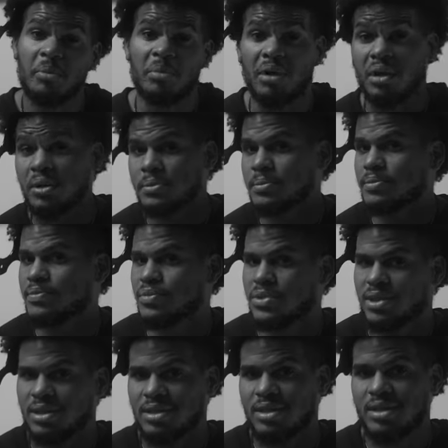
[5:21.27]
but
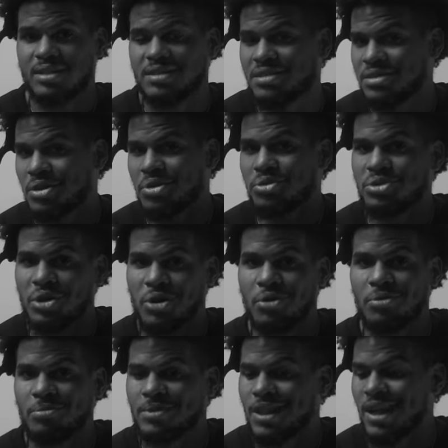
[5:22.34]
it's so dope.